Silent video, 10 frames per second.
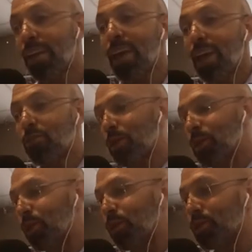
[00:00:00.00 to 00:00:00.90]
everybody
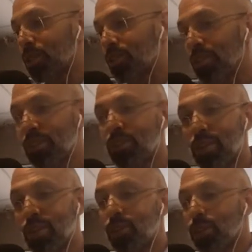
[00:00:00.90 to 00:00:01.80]
knows if you
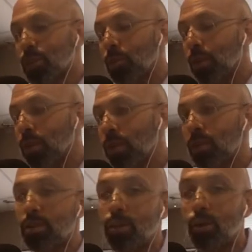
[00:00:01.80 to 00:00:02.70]
email somebody and
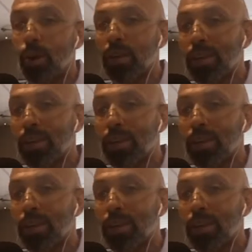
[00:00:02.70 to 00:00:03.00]
you don't want to get